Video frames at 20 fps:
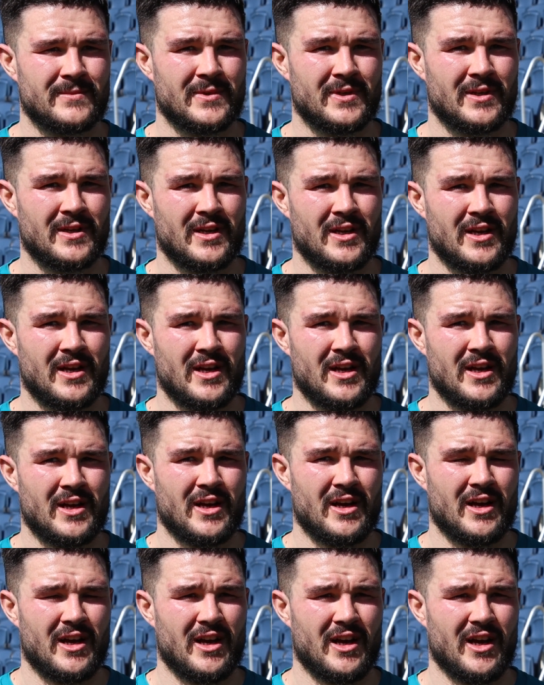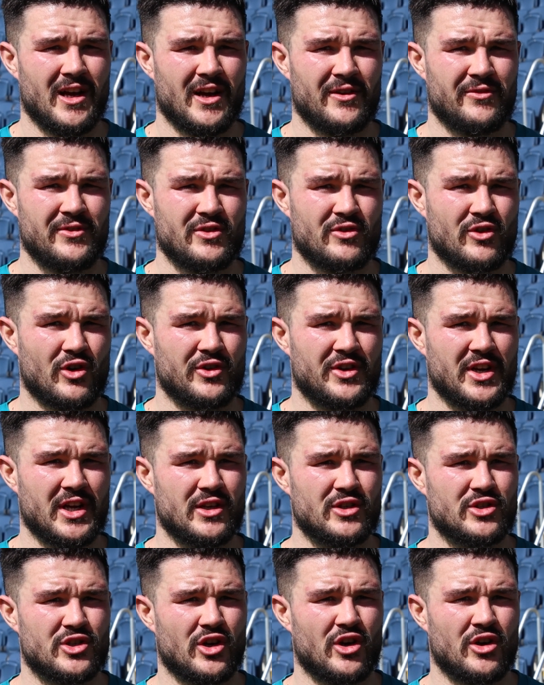I think they've got
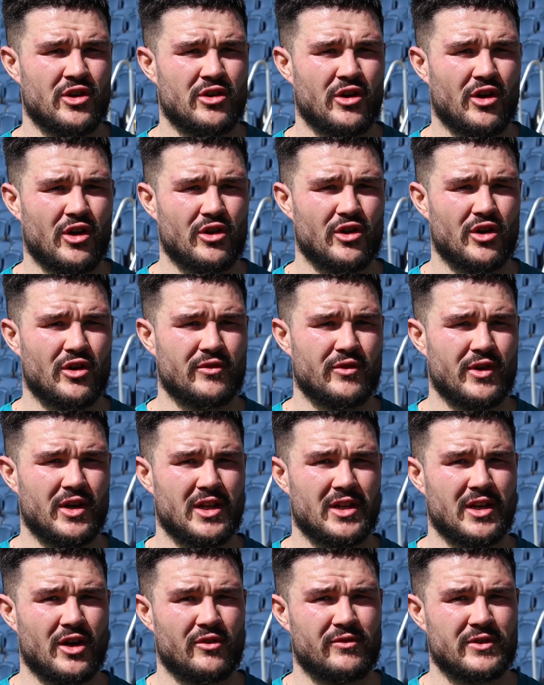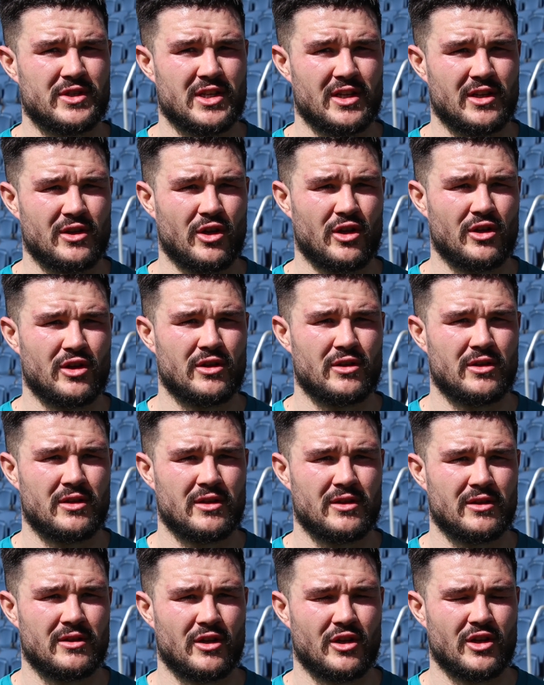danger all over, really. Obviously,
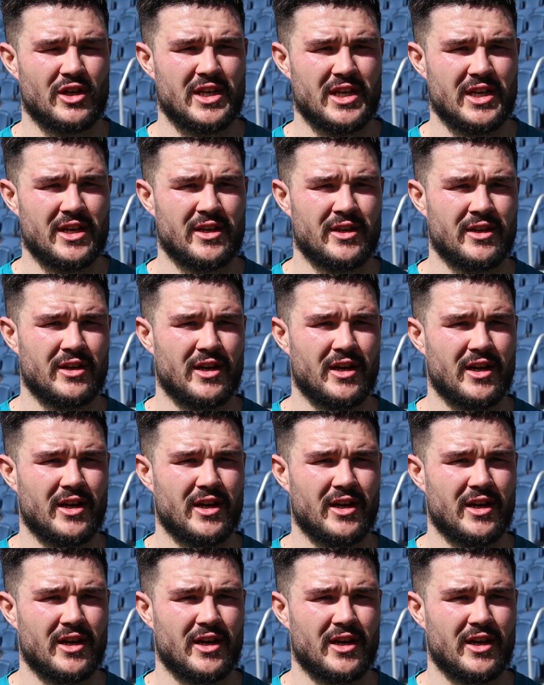Lola here.